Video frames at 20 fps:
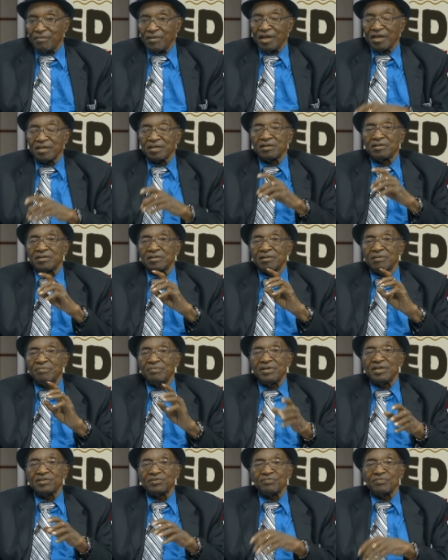not going to
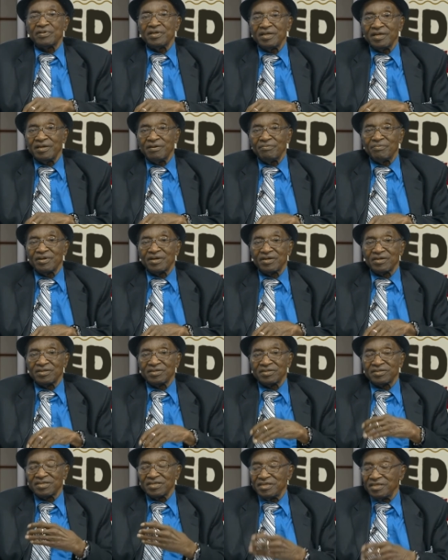mess with him
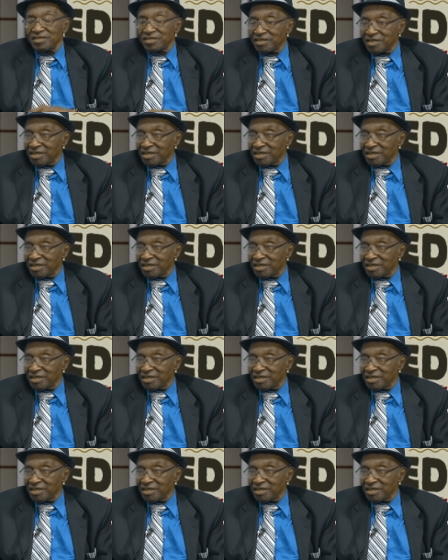because he's